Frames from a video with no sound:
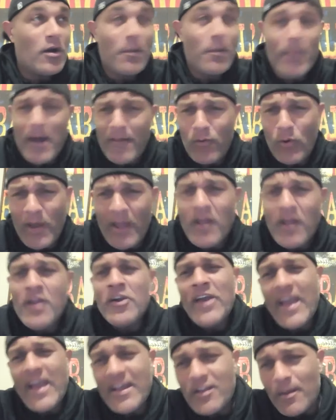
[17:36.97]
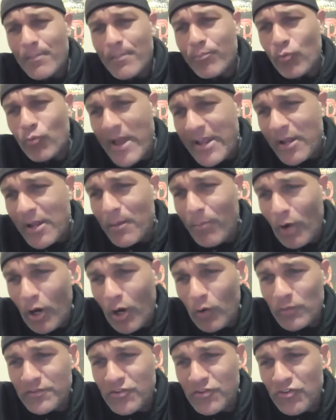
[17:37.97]
And by the way, hitting a breaking
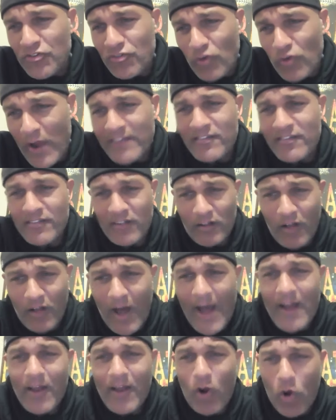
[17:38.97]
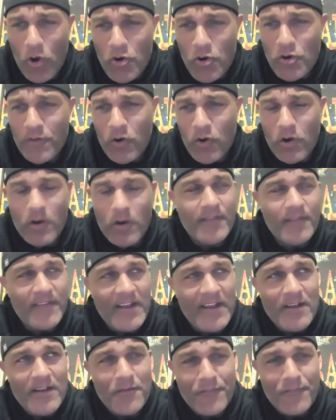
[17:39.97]
ball with two strikes is a lot harder than
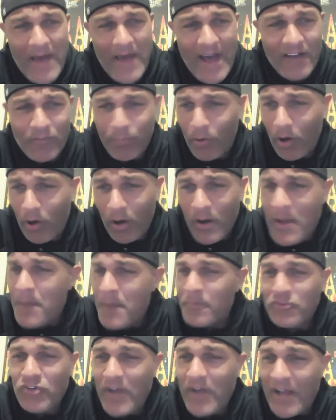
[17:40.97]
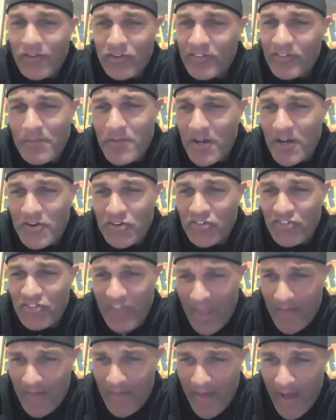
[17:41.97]
hitting a fastball. But you guys don't seem to
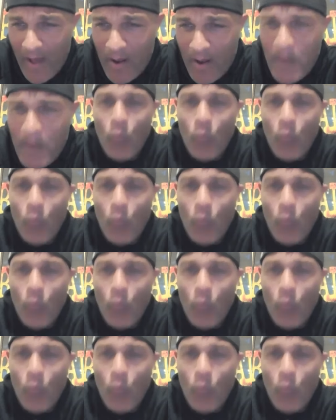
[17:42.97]
understand that.